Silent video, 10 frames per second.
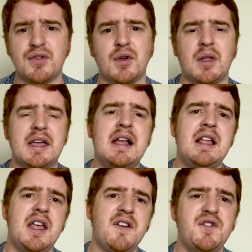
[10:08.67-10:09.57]
So like
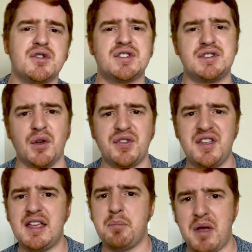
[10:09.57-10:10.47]
if you're still
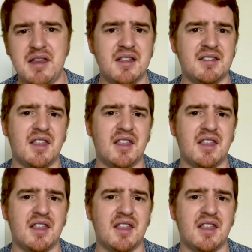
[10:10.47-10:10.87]
seeing opinions